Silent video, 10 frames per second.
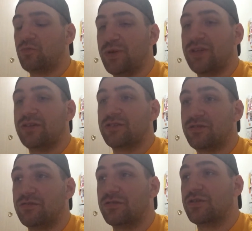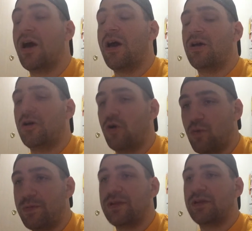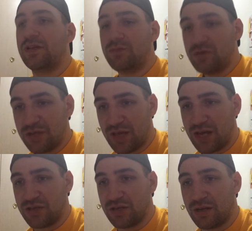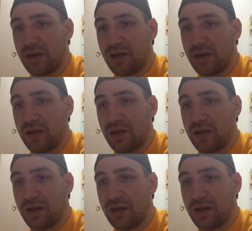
with your students. Open communication,